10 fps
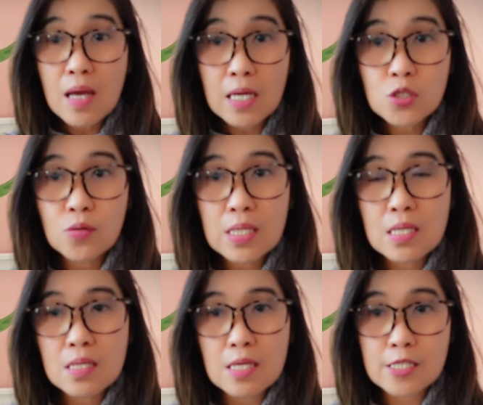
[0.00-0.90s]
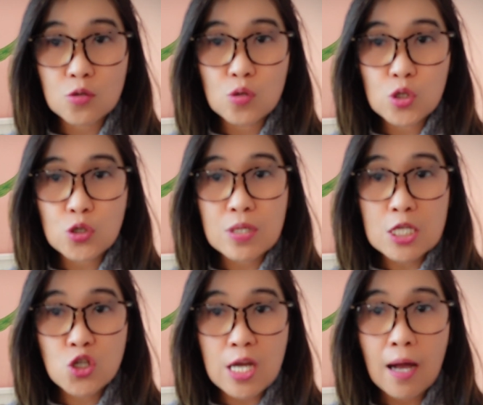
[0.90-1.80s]
Actually, it's a culture
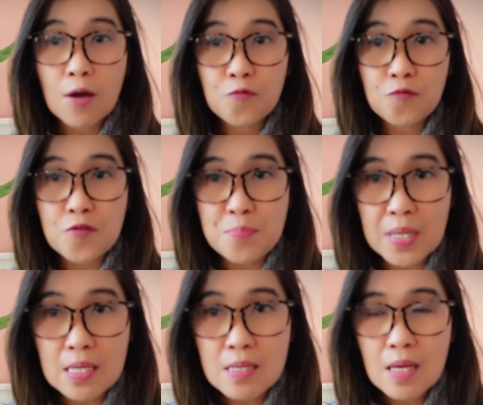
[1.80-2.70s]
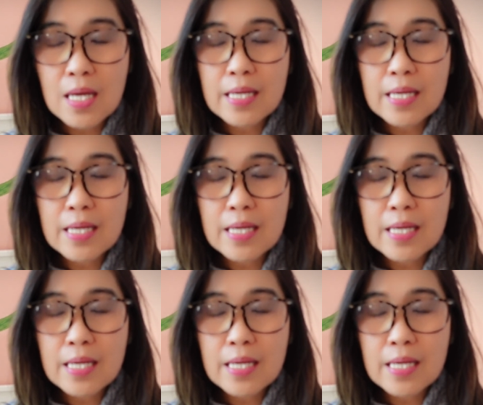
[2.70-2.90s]
shock for me.